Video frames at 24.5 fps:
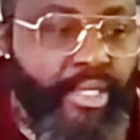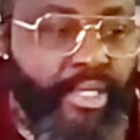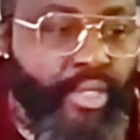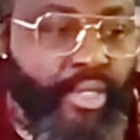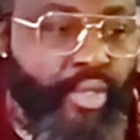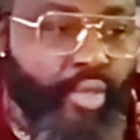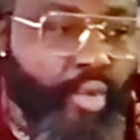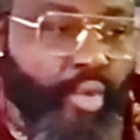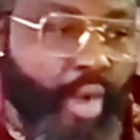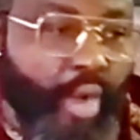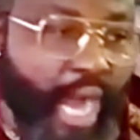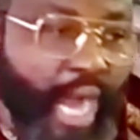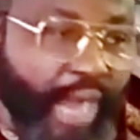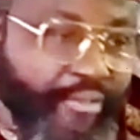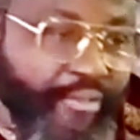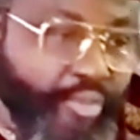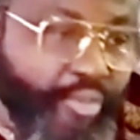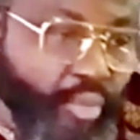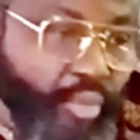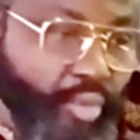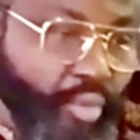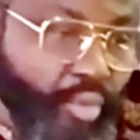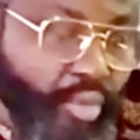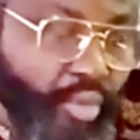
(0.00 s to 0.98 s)
you have
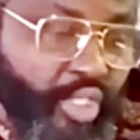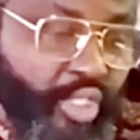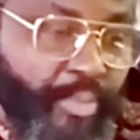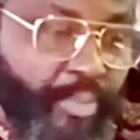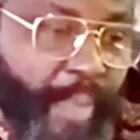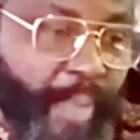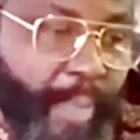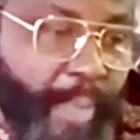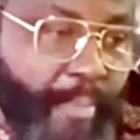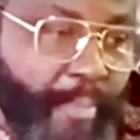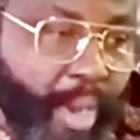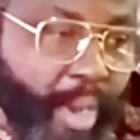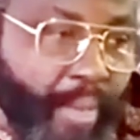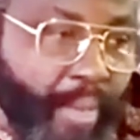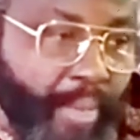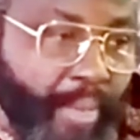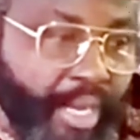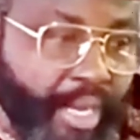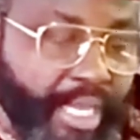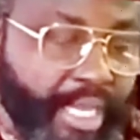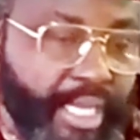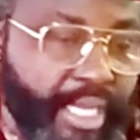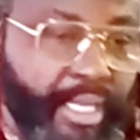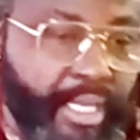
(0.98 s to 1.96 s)
to spend more
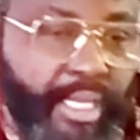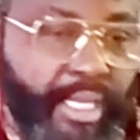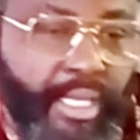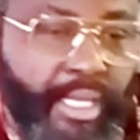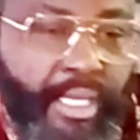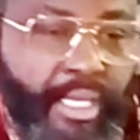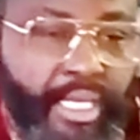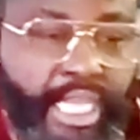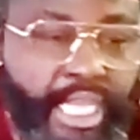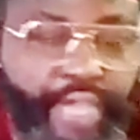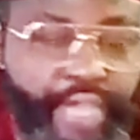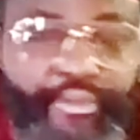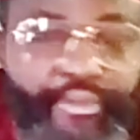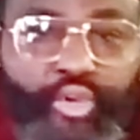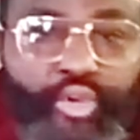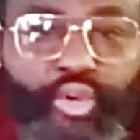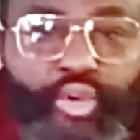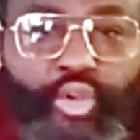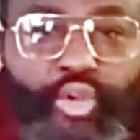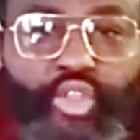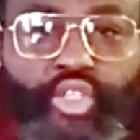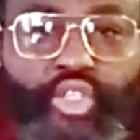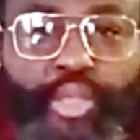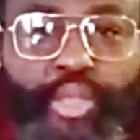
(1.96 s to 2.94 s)
money, even
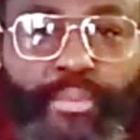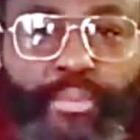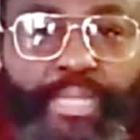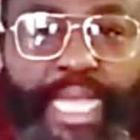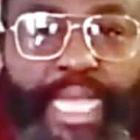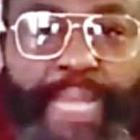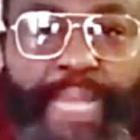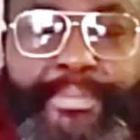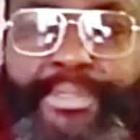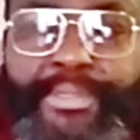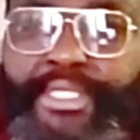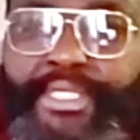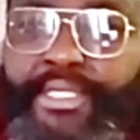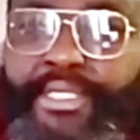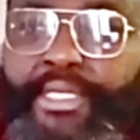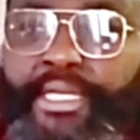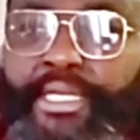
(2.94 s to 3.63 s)
though sometimes